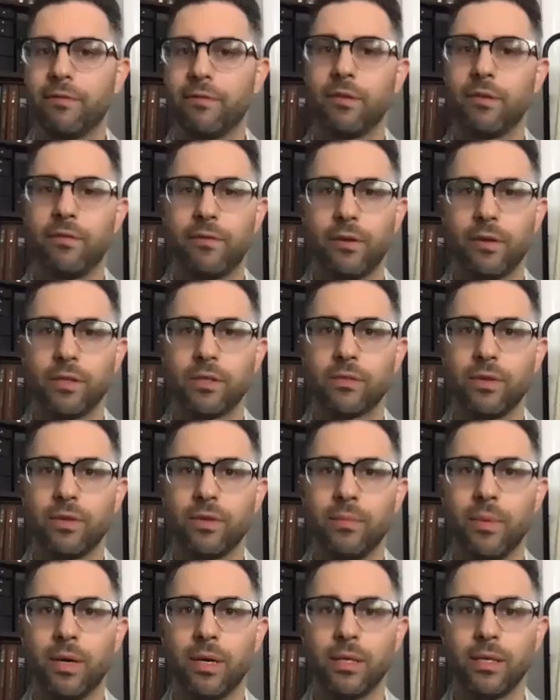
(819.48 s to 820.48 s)
the first 3
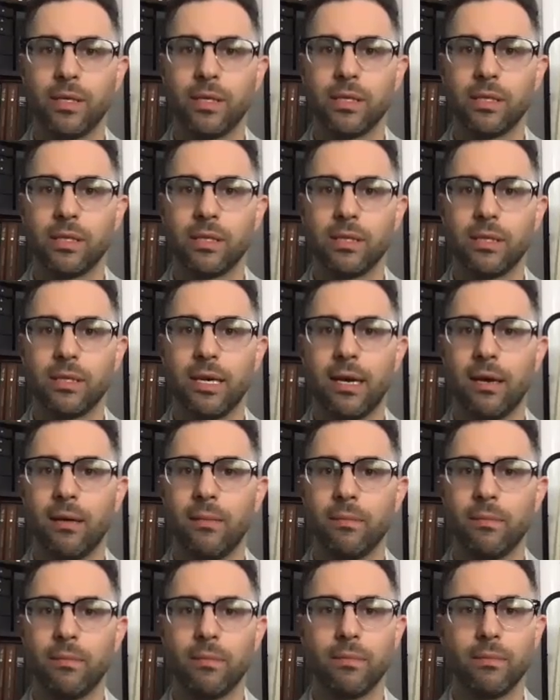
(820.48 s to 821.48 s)
months,
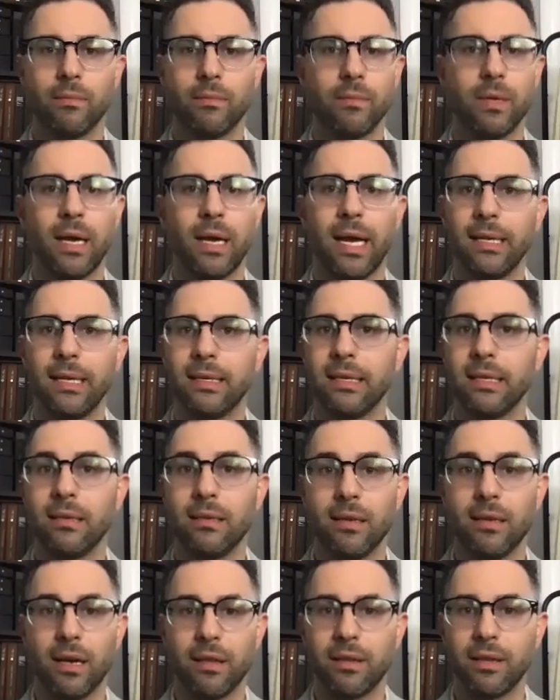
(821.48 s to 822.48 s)
I did
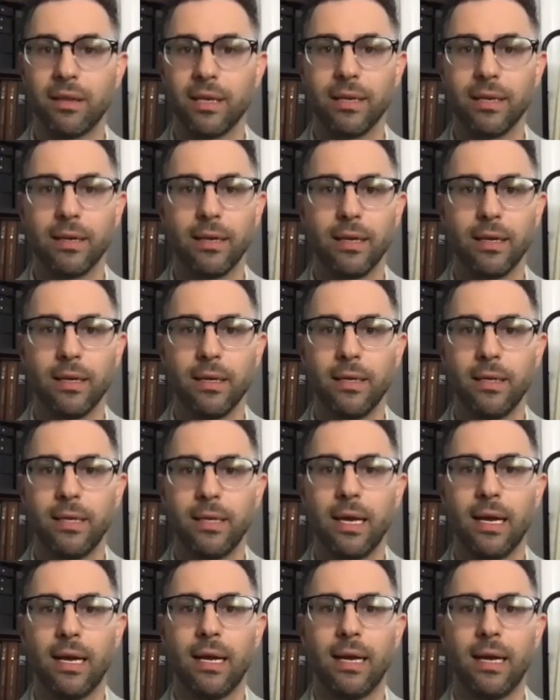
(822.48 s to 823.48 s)
nothing.
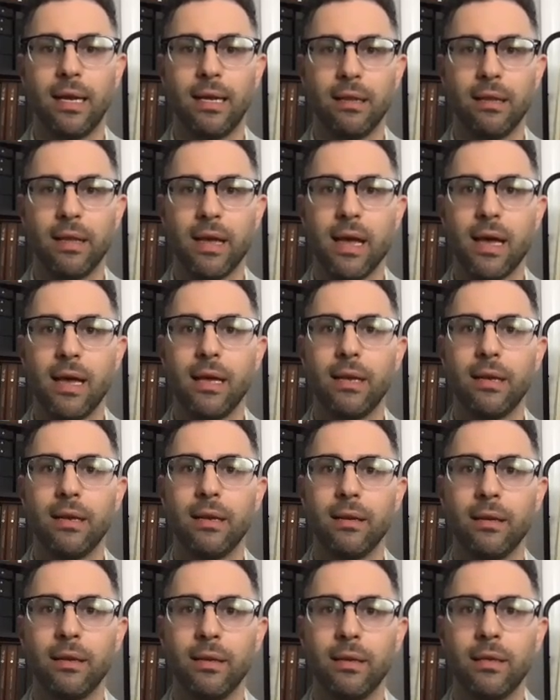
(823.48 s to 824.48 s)
And then,